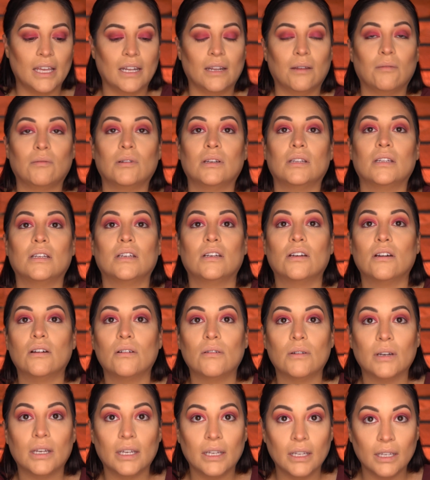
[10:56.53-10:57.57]
and I'm going to
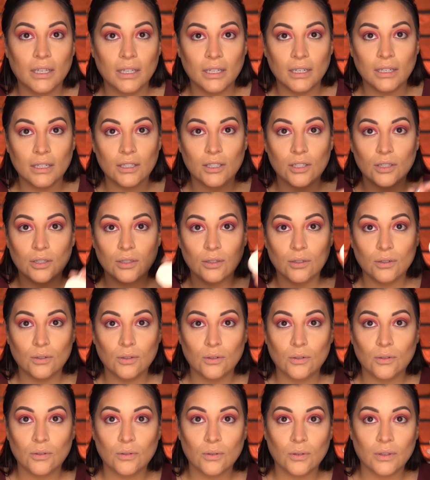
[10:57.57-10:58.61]
go
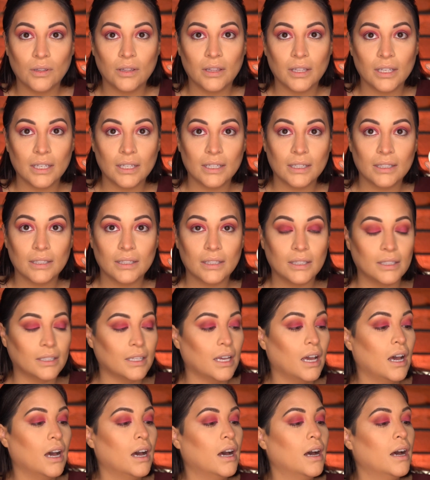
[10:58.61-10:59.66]
into this
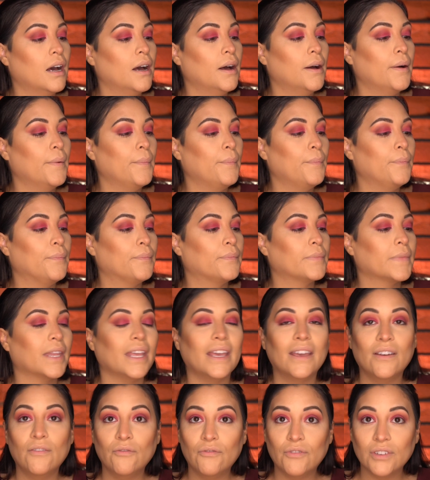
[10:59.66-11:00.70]

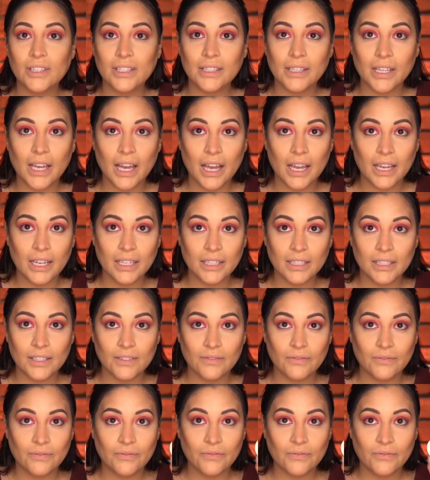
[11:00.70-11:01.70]
Emphasize